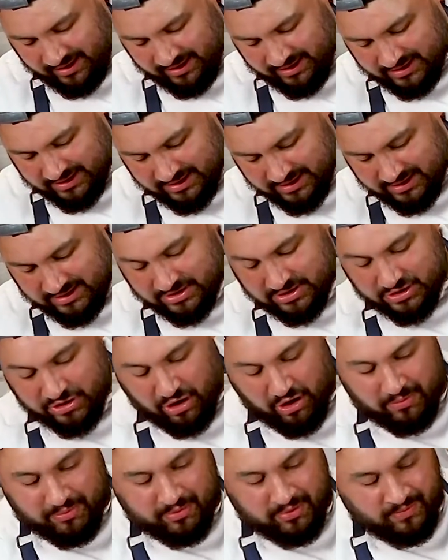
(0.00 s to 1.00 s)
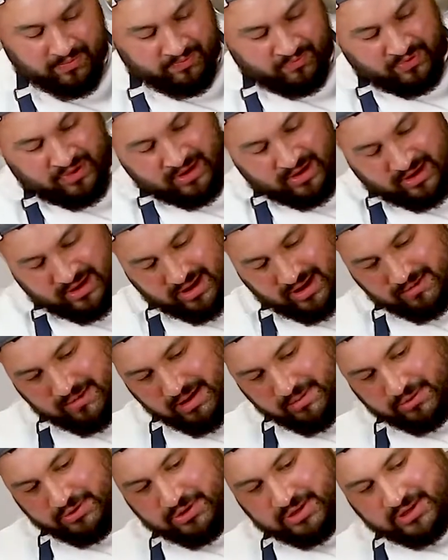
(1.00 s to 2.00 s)
This is sharp. I'm
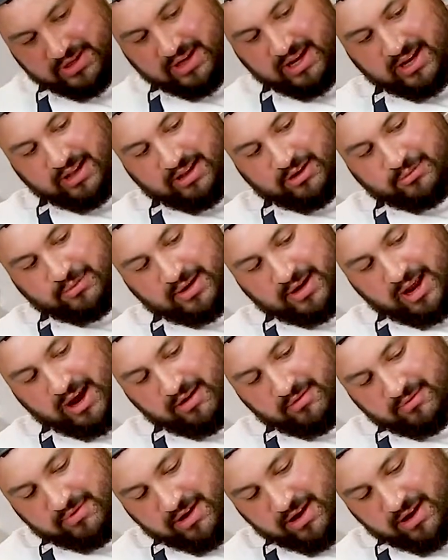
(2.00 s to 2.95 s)
able just to get a little bit out.